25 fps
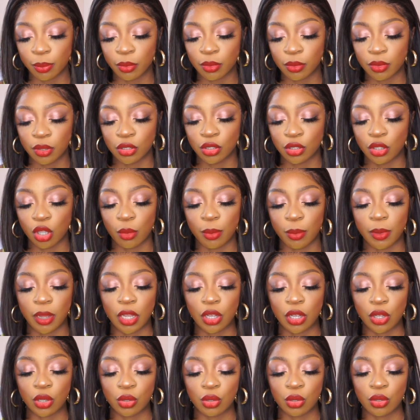Soap
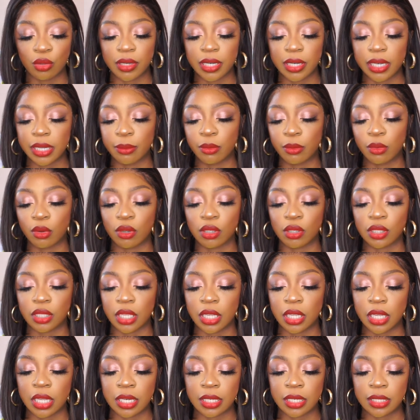and Glory lip gloss
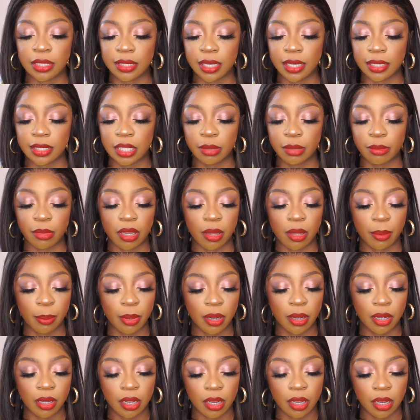in Sexy
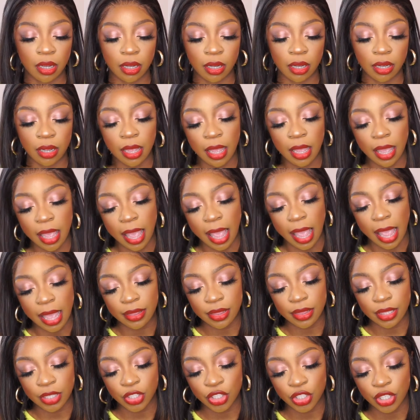Motherfucker
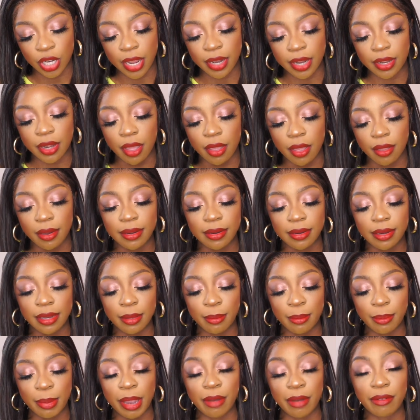and the shade
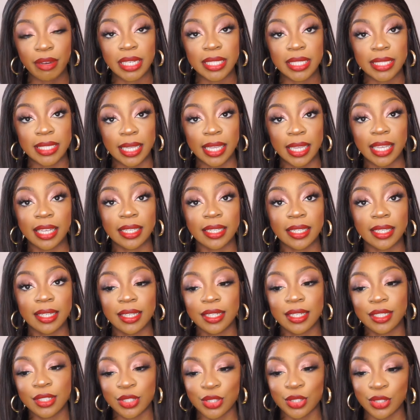The Berry Thing.
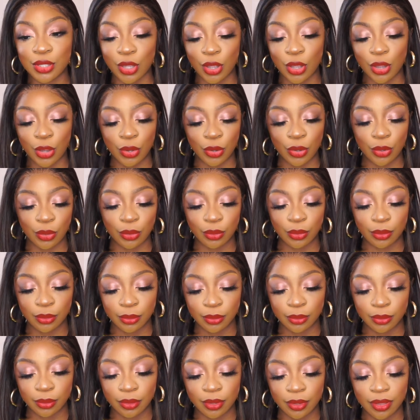So
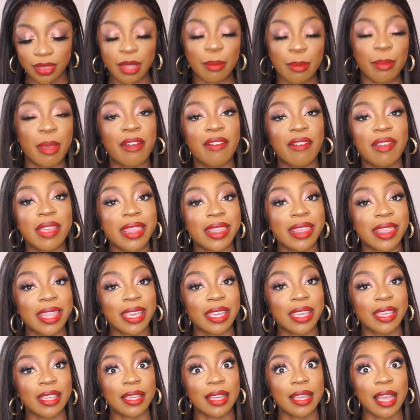The Berry
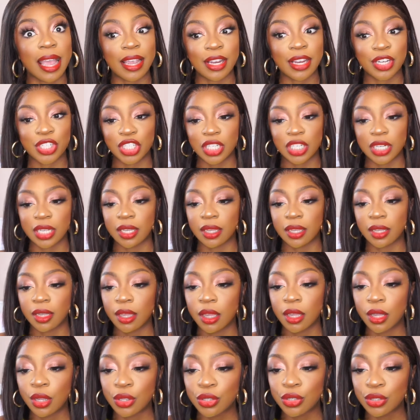Thing, actually.
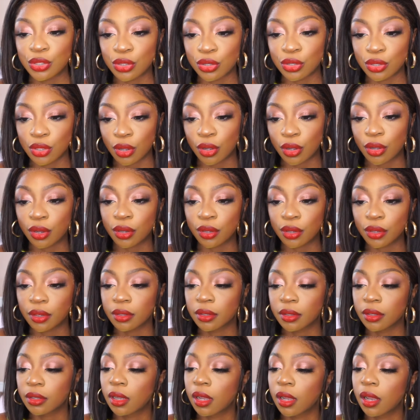So
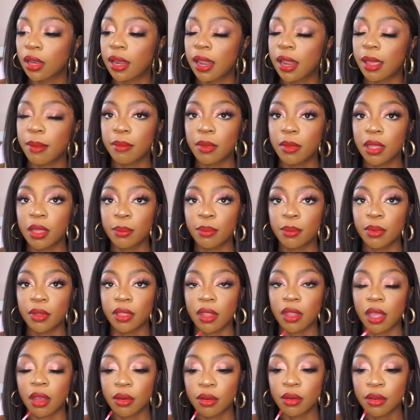let me put
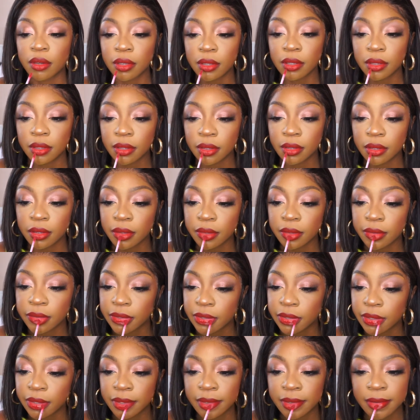that on
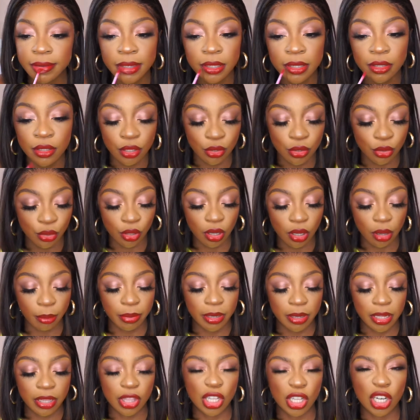just to
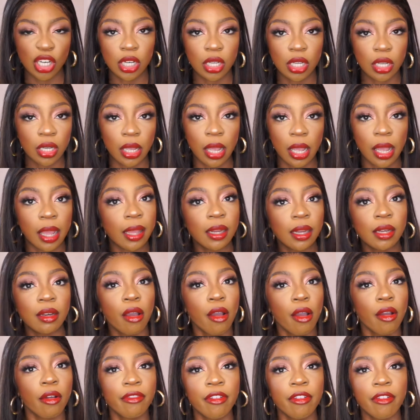complete the look and
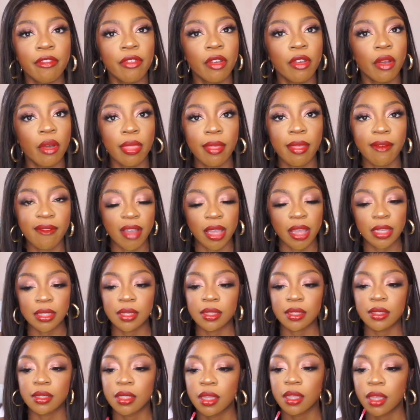fulfill the
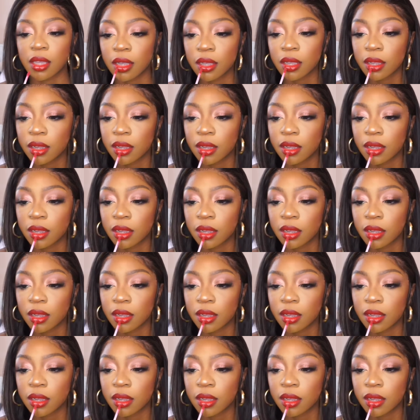fantasy.